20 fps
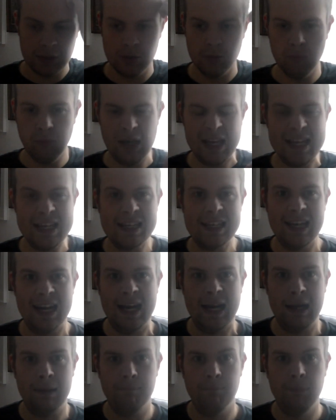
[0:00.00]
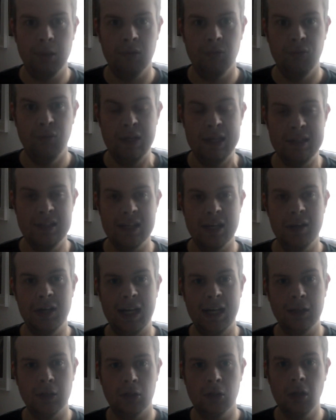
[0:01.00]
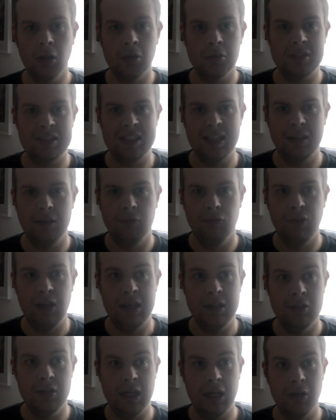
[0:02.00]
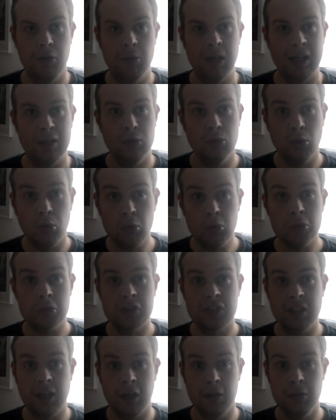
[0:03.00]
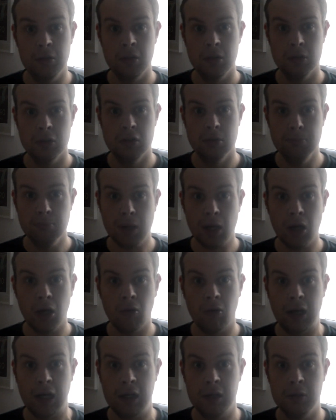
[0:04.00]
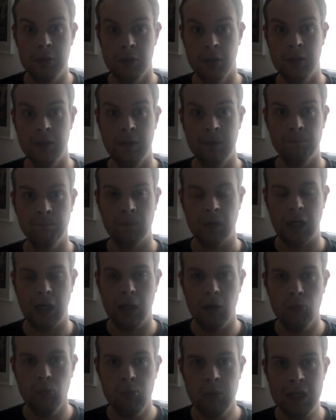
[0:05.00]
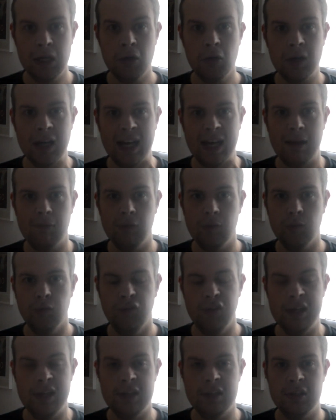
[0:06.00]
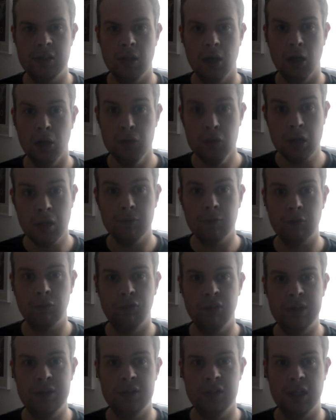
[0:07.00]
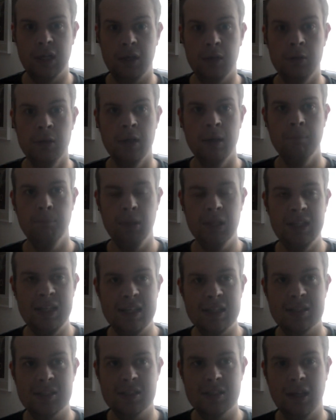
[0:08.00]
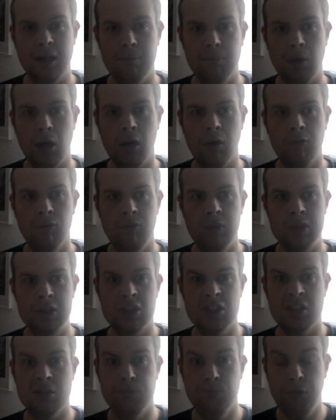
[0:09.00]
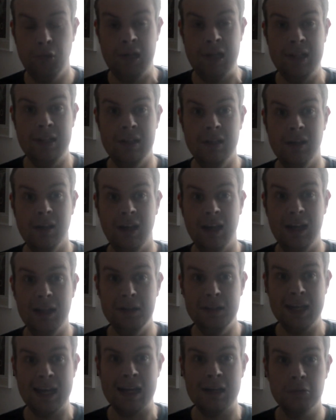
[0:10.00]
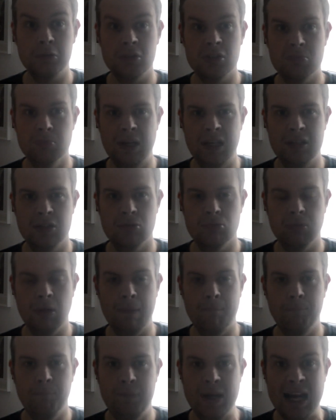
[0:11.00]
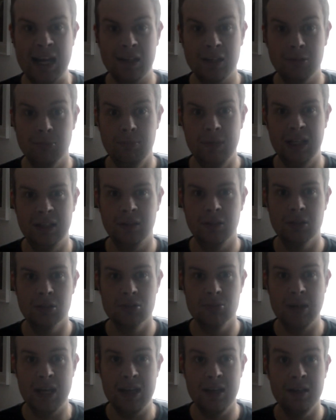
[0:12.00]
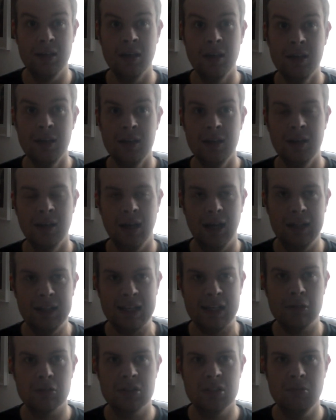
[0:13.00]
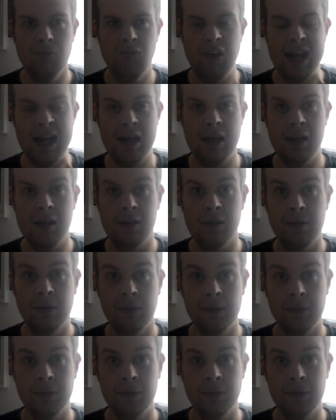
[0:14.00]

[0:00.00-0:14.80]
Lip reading: video and content video. And also tomorrow I will have another video, but this time of the spring announcements from Backman, because they announced their